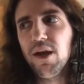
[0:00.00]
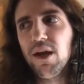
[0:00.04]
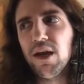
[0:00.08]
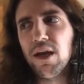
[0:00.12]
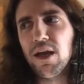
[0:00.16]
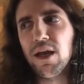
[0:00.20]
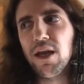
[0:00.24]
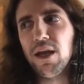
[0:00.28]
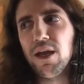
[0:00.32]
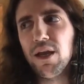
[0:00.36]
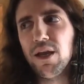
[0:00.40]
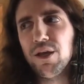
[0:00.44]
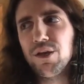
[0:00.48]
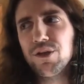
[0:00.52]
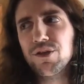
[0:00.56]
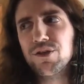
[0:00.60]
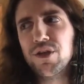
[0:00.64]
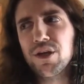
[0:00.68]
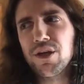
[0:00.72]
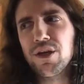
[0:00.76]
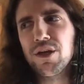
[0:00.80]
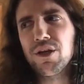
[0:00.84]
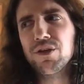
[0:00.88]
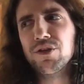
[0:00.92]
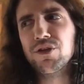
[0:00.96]
is
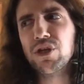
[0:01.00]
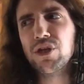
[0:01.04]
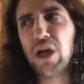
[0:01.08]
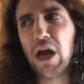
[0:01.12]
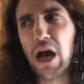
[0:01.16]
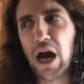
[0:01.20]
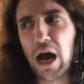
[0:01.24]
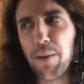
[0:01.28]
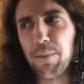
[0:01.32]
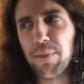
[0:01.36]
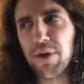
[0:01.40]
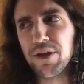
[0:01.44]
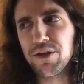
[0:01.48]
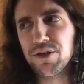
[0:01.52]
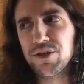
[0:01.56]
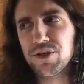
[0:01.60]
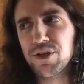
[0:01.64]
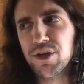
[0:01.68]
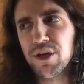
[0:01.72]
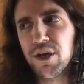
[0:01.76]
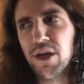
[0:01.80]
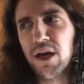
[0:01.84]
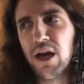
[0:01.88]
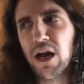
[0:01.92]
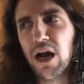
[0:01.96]
his comment
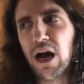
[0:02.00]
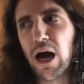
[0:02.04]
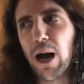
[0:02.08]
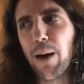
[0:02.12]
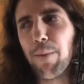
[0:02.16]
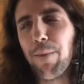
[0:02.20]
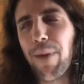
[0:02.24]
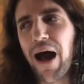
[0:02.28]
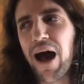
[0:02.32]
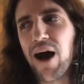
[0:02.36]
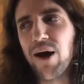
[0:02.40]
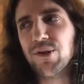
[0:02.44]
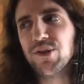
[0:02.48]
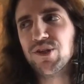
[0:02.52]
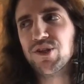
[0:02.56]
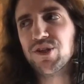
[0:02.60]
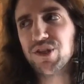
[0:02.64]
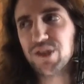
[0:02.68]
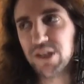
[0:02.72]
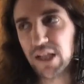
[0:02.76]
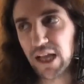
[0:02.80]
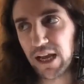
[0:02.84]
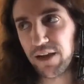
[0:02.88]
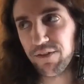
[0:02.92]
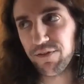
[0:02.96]
about
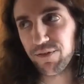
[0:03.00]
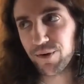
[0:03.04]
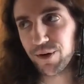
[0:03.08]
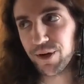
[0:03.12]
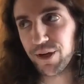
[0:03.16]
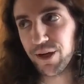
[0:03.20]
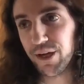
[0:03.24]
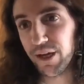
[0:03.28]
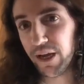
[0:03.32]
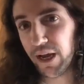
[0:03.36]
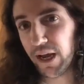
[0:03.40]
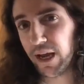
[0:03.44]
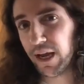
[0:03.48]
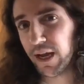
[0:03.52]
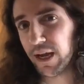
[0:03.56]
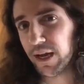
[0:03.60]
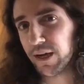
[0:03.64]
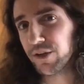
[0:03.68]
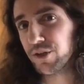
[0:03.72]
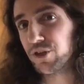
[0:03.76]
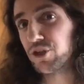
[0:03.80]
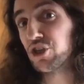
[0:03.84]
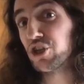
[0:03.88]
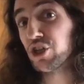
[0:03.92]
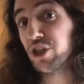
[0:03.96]
slavery
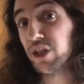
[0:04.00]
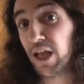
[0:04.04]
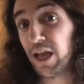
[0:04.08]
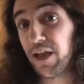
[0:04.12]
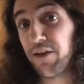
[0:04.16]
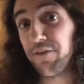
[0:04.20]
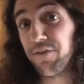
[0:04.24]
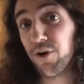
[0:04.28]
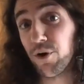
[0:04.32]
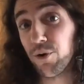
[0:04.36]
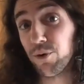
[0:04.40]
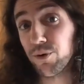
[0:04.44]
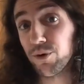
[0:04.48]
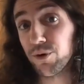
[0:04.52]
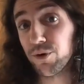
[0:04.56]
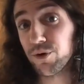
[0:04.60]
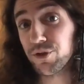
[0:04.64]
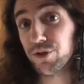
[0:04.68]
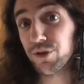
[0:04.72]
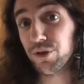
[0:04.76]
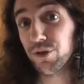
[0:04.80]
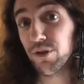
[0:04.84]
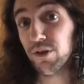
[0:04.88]
and slave owners.